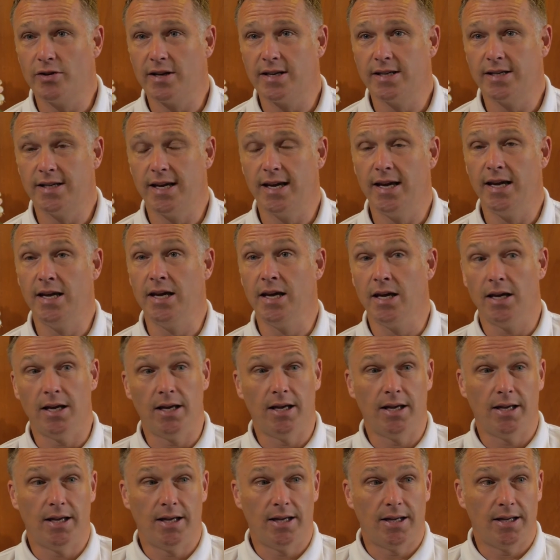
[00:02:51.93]
I see,
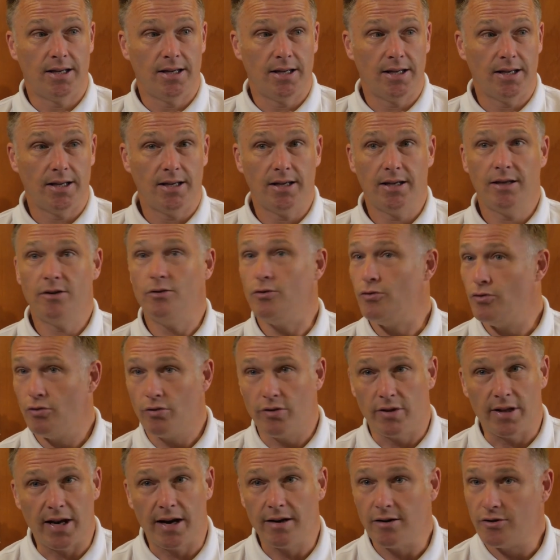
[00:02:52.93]
you know,
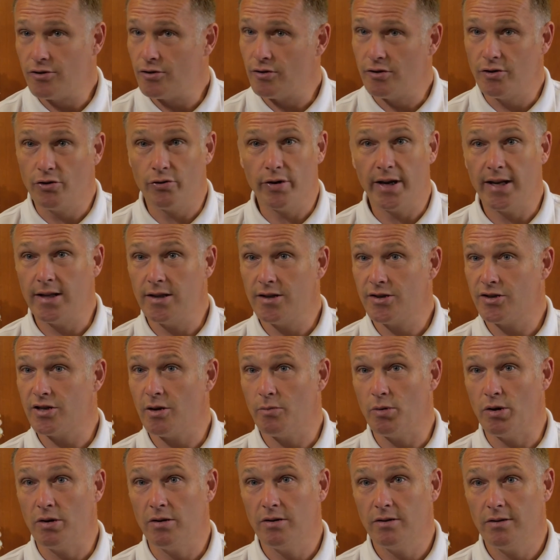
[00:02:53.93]
Northern Ireland doing great in the
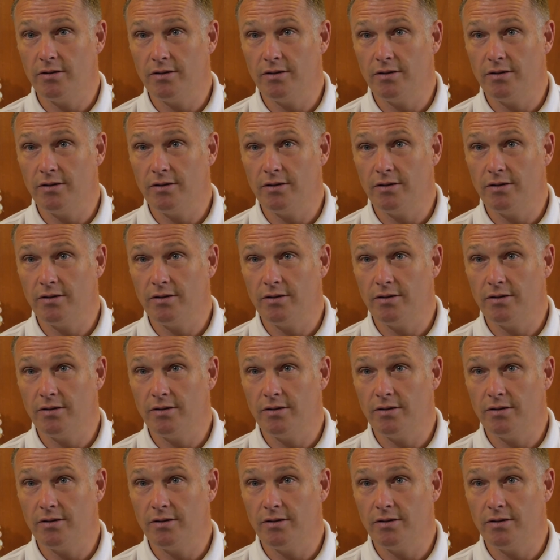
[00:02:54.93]
summer.